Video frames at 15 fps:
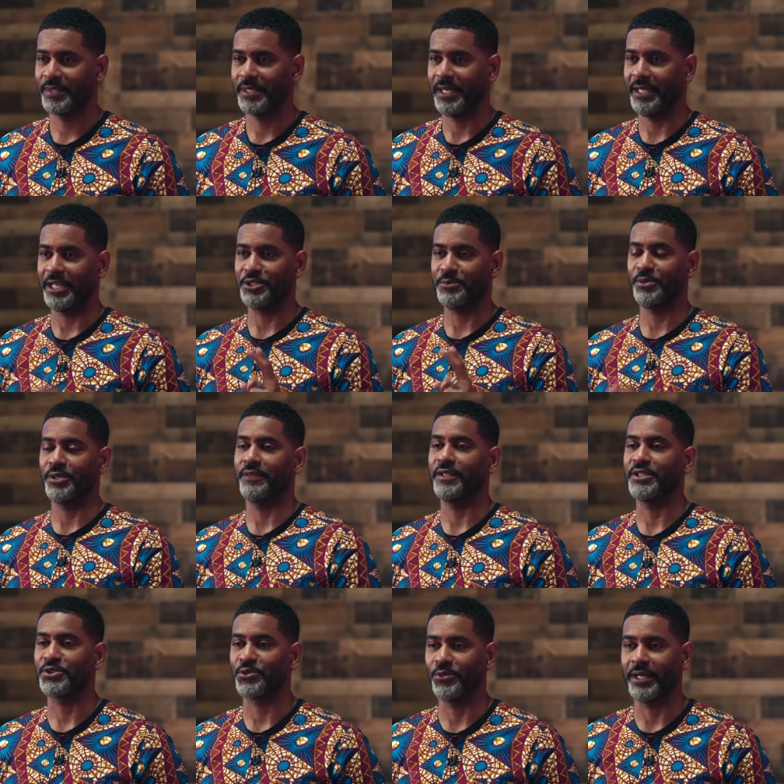I like to put it
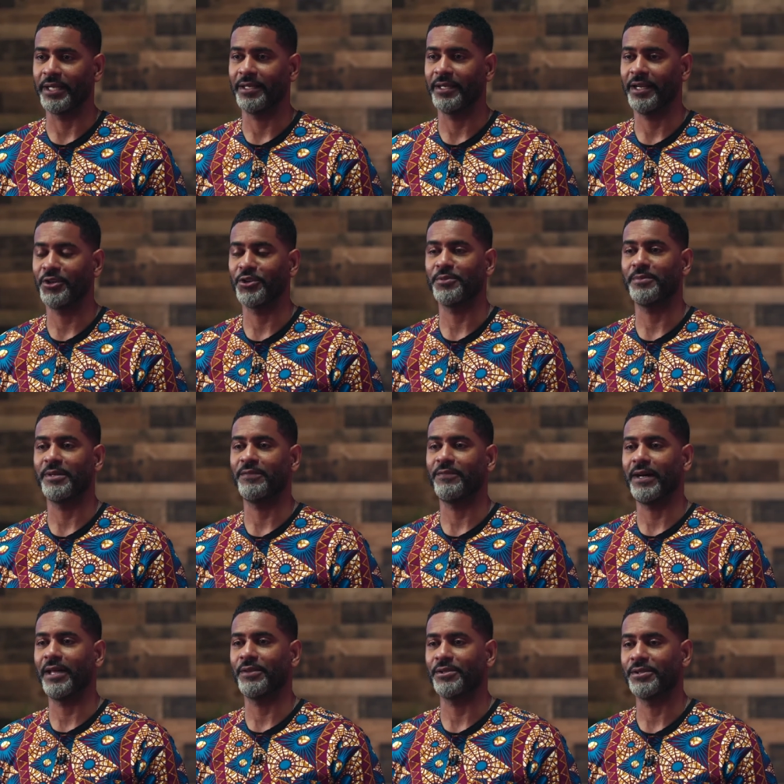this way. I heard my
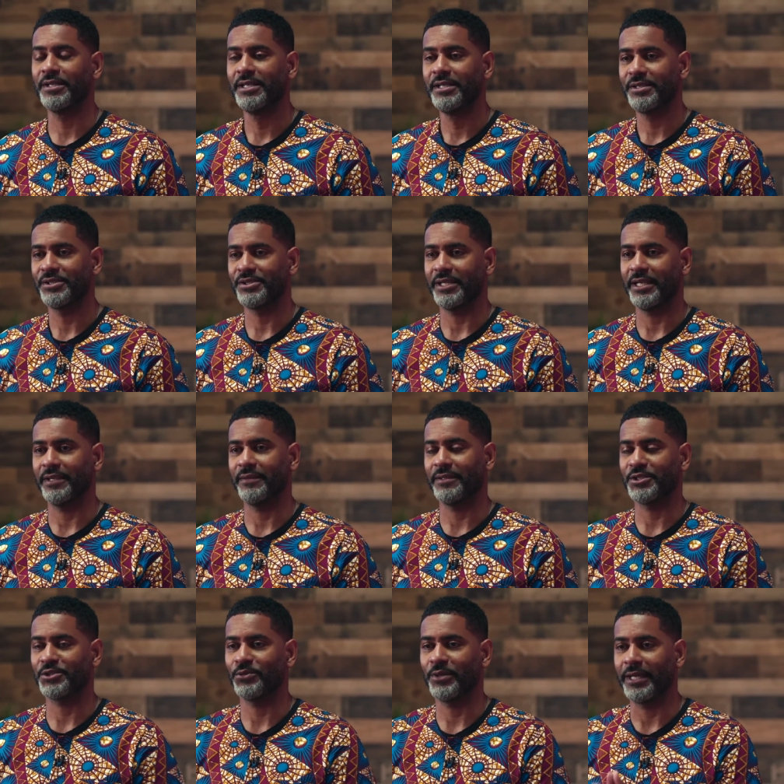father say it
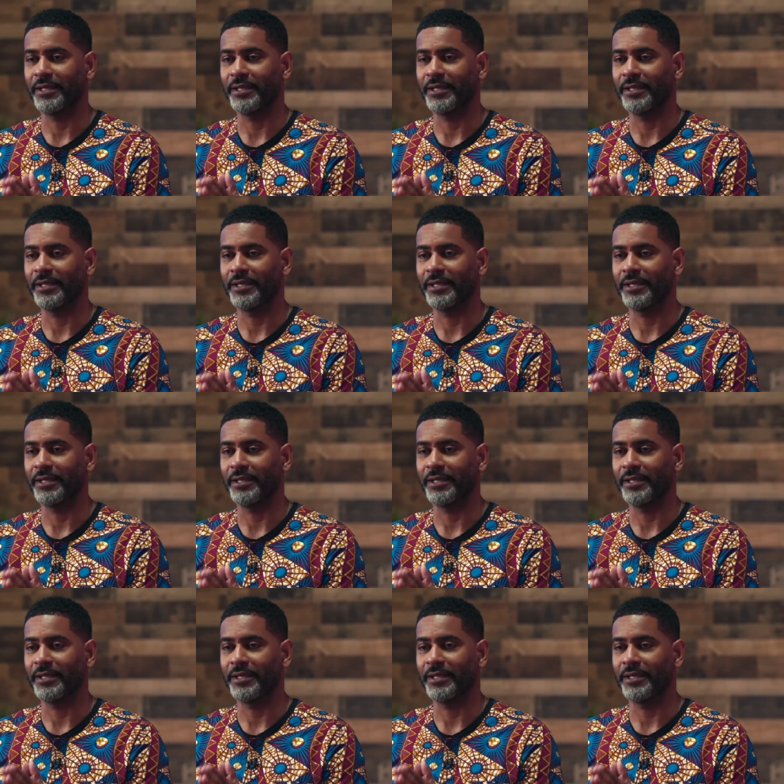this way.